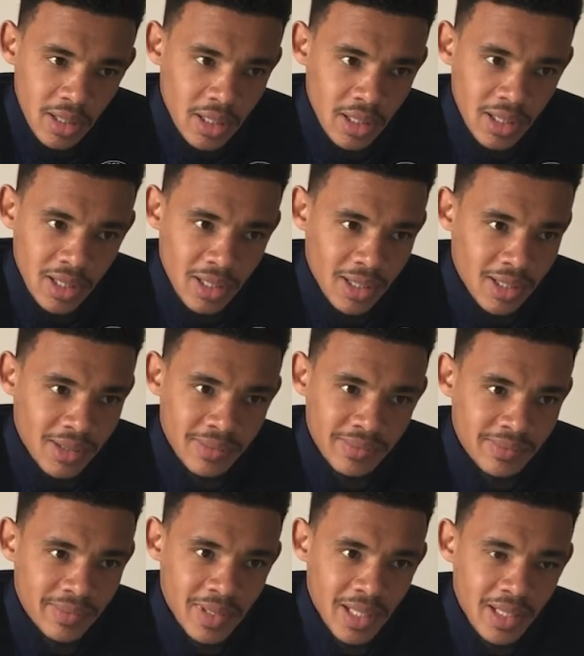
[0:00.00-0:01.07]

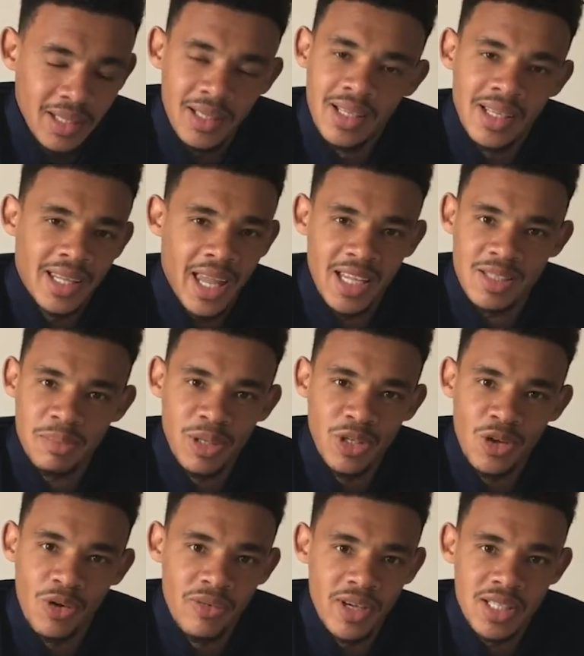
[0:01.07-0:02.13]
Casper
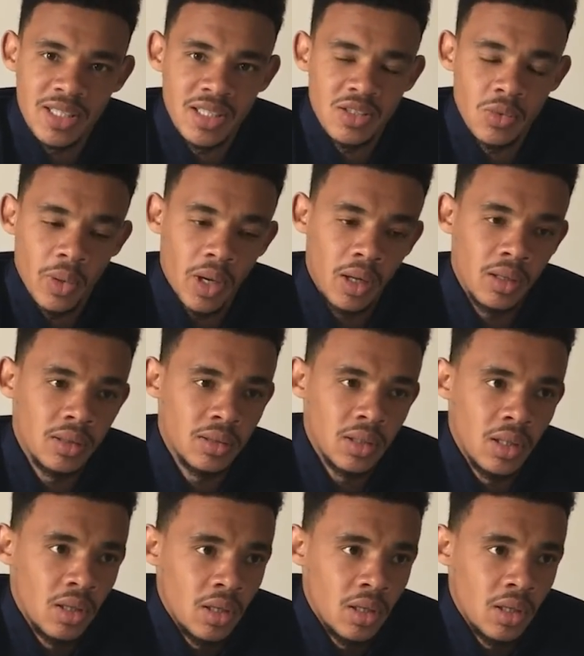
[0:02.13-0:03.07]
Nyovest as well.